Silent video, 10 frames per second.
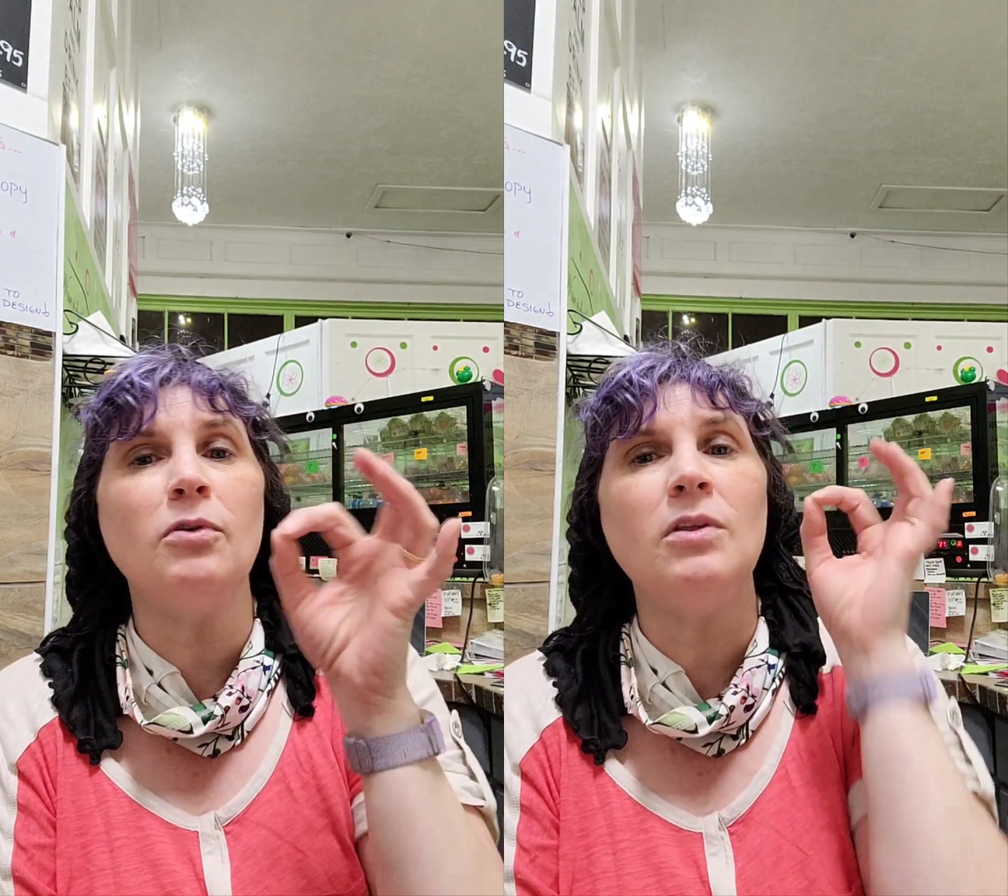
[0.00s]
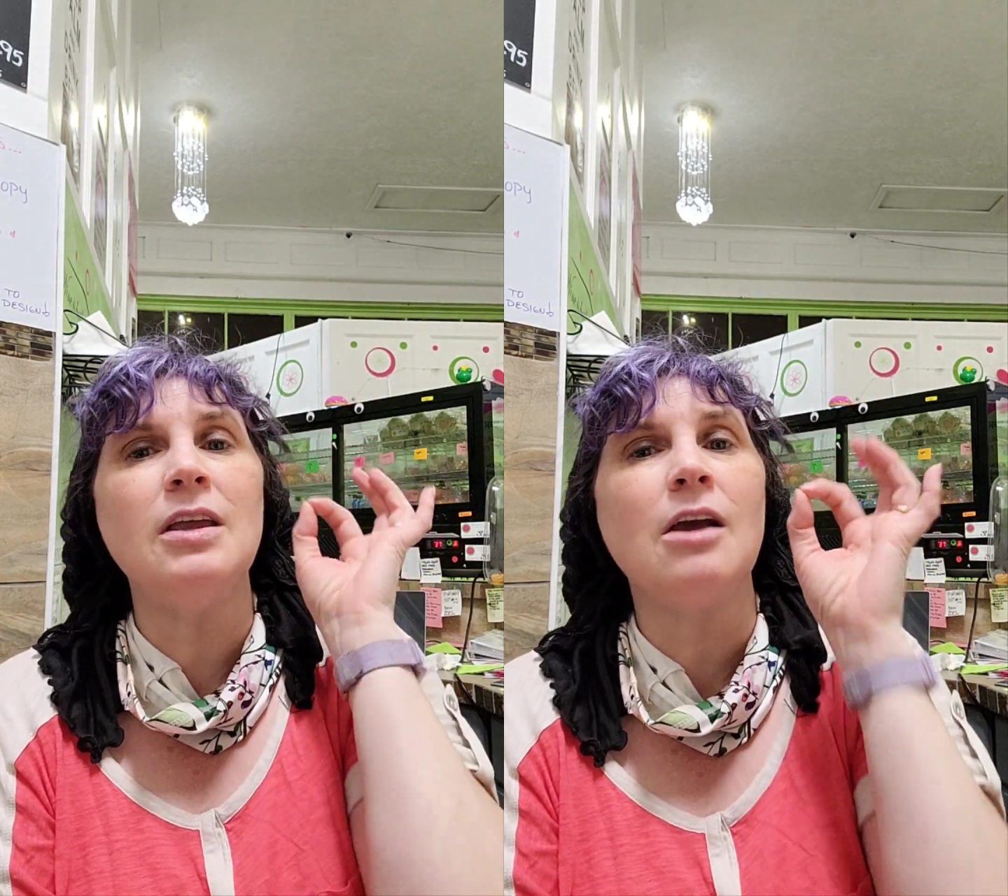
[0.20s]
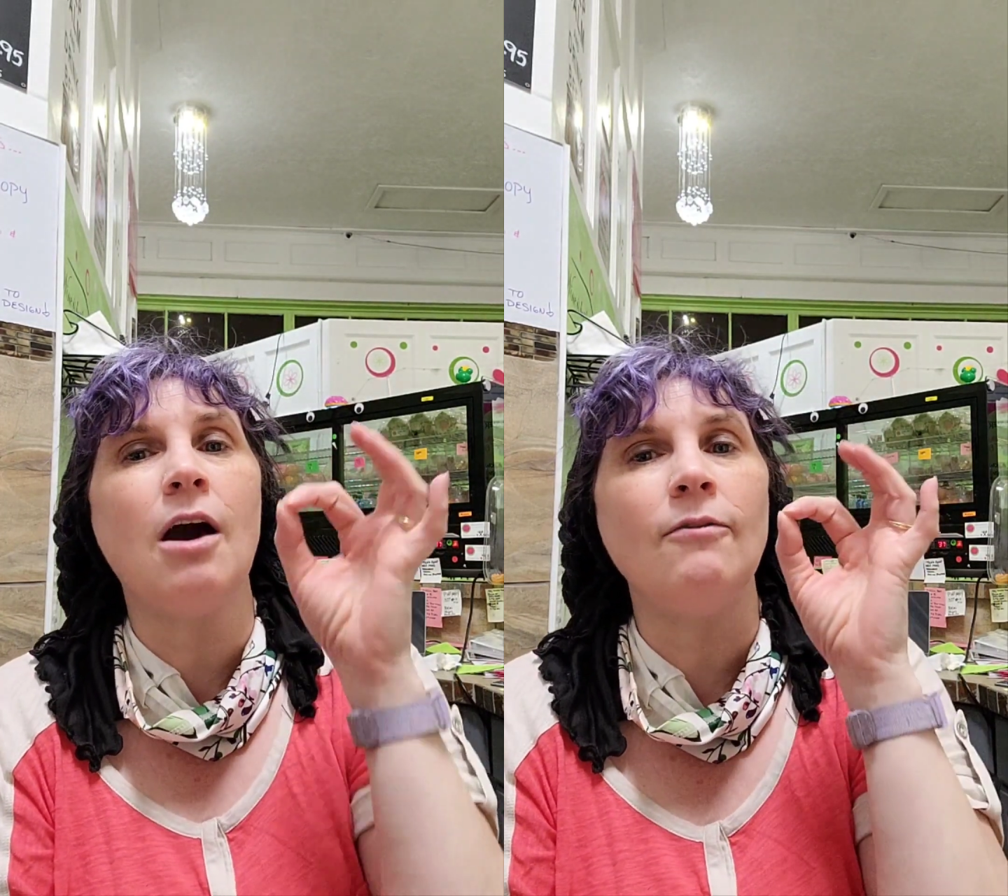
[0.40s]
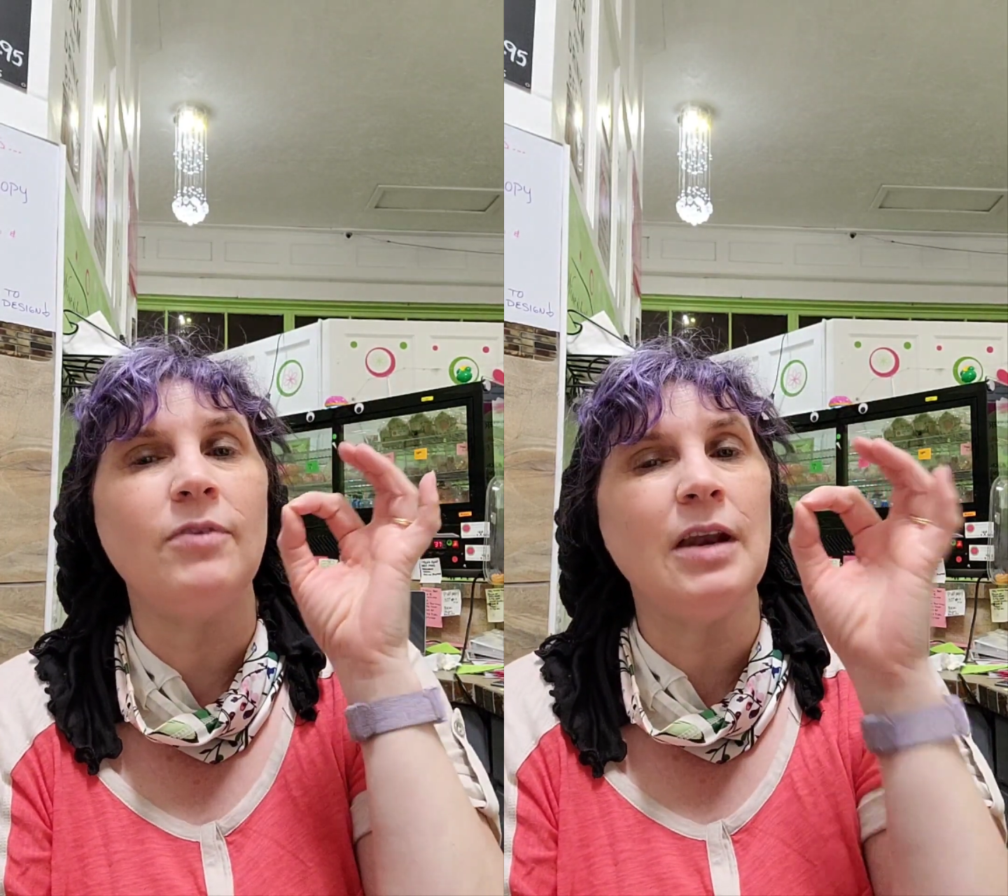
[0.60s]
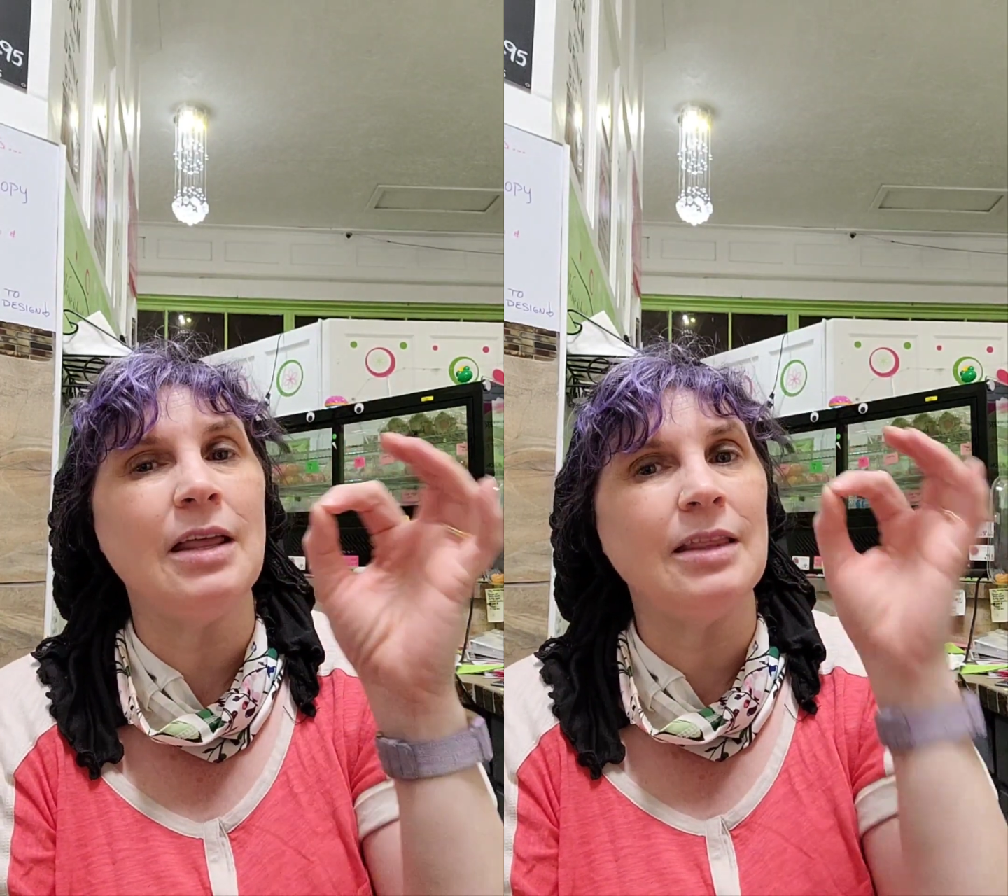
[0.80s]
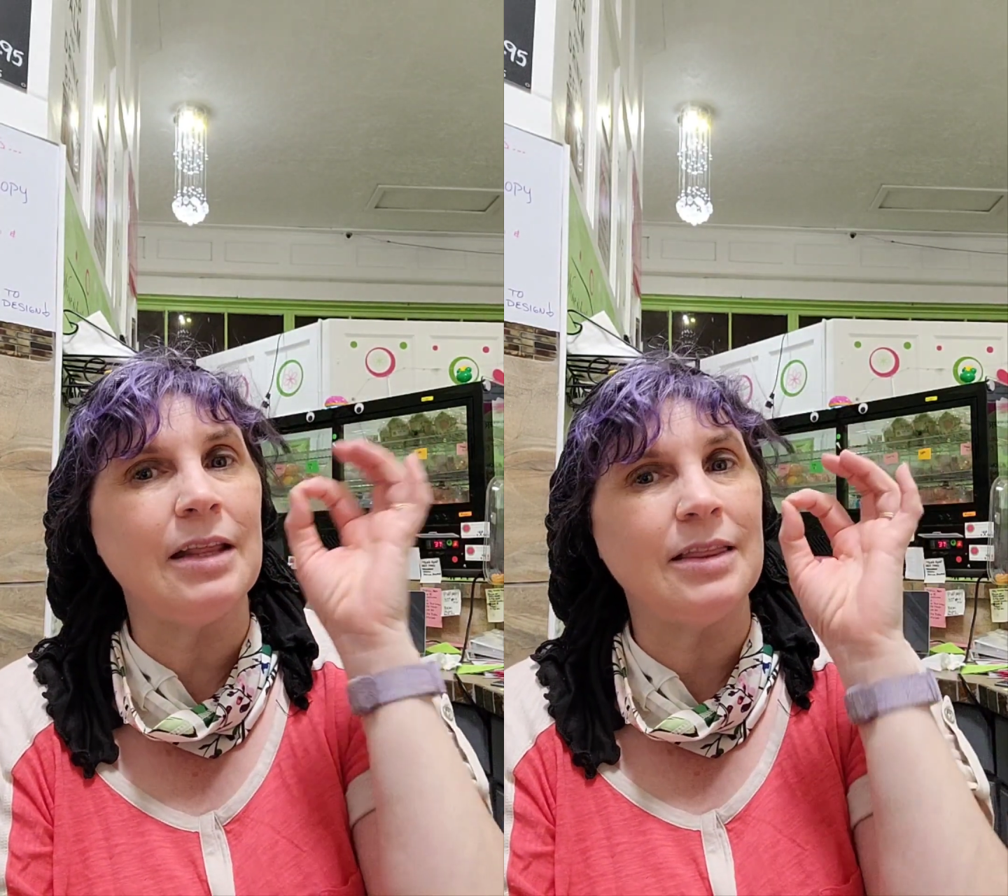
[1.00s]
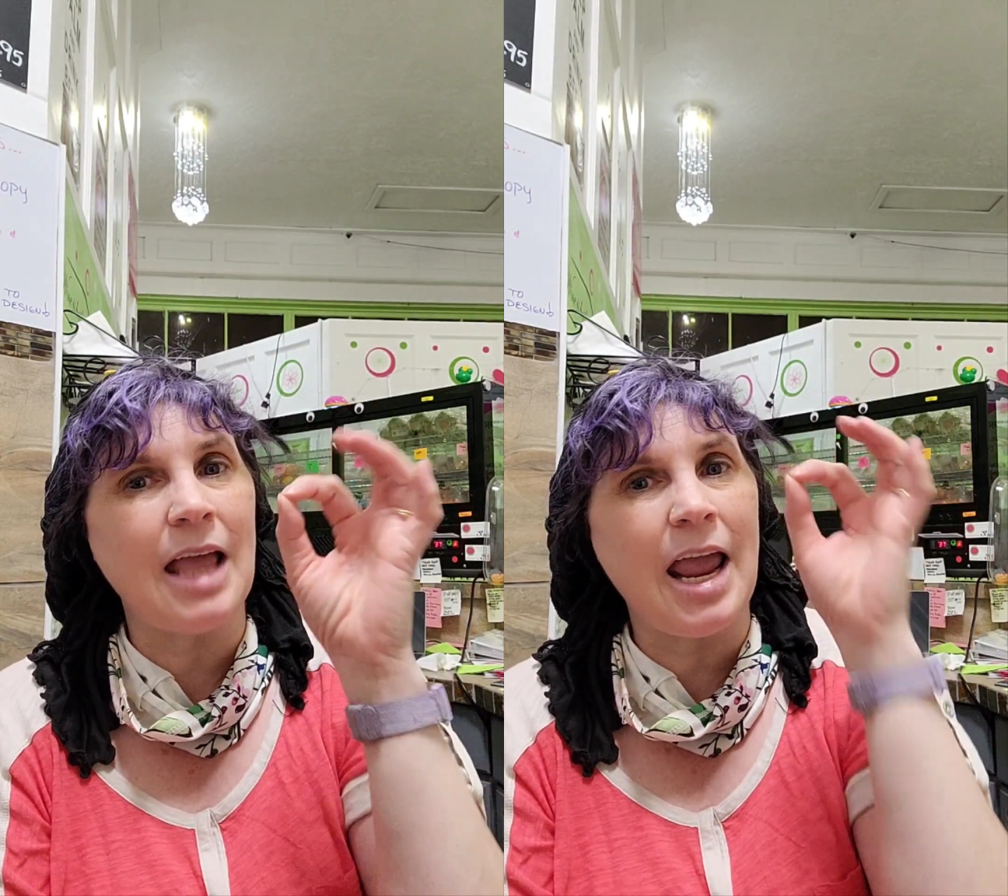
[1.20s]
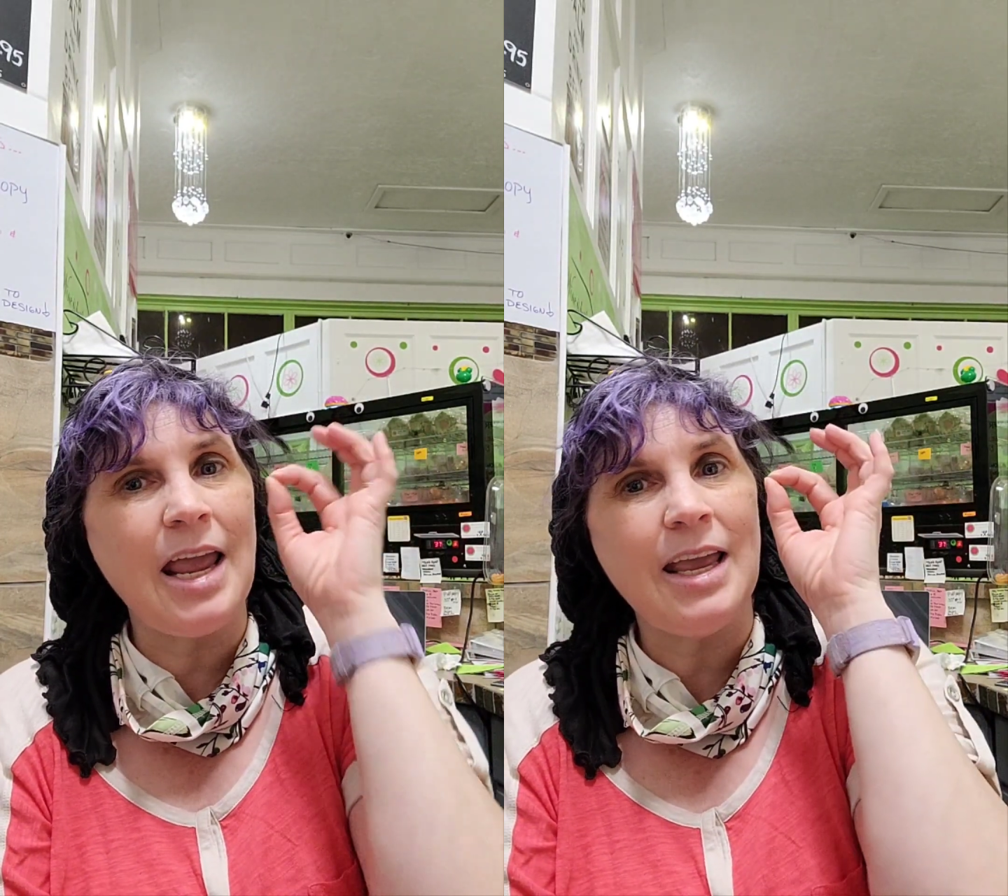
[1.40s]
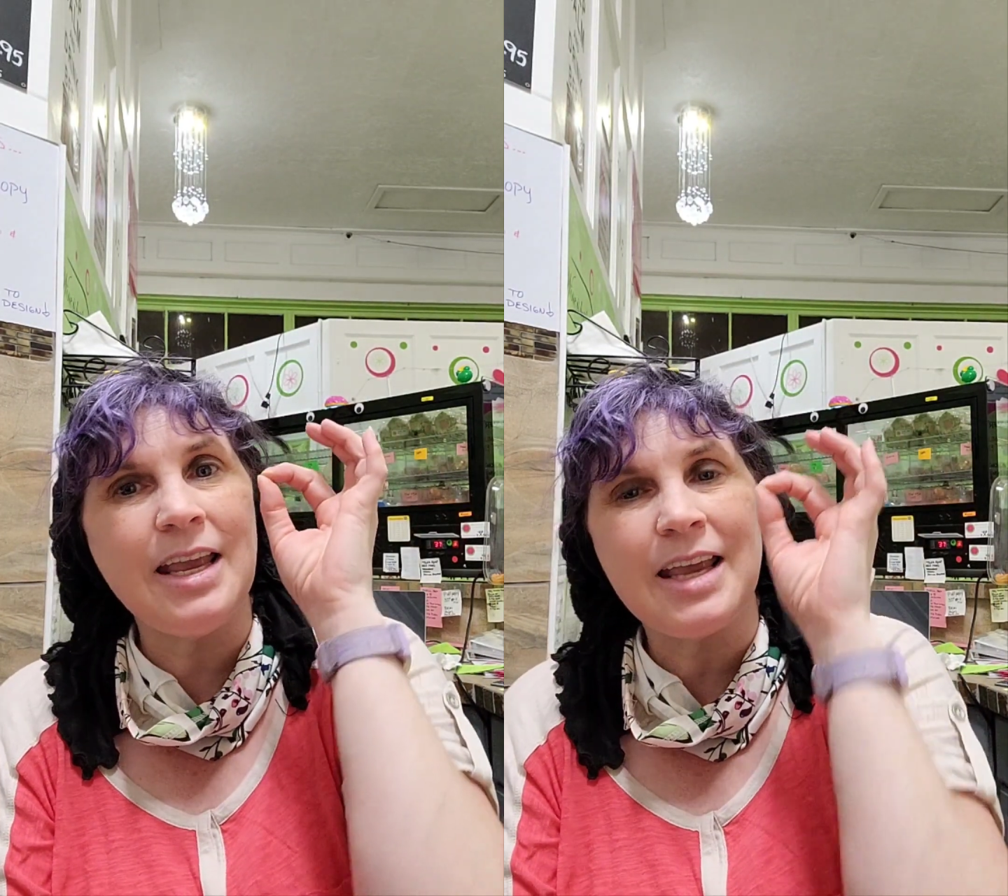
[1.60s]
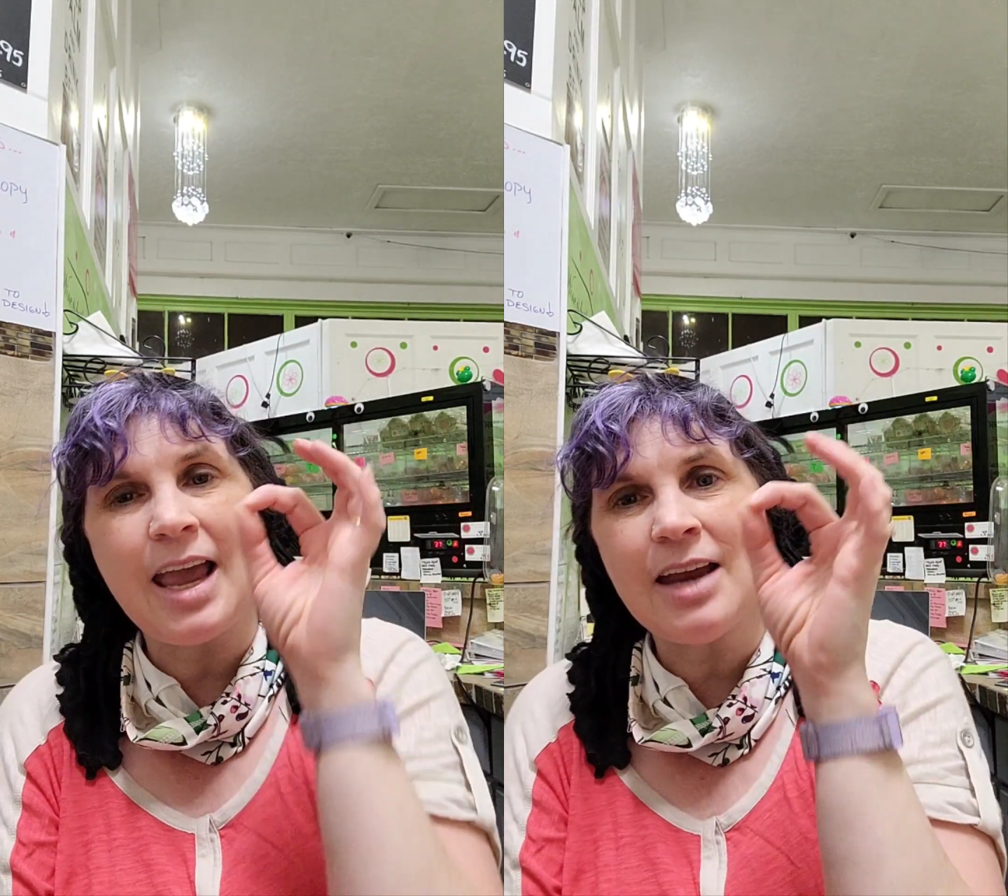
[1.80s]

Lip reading: fully confident that they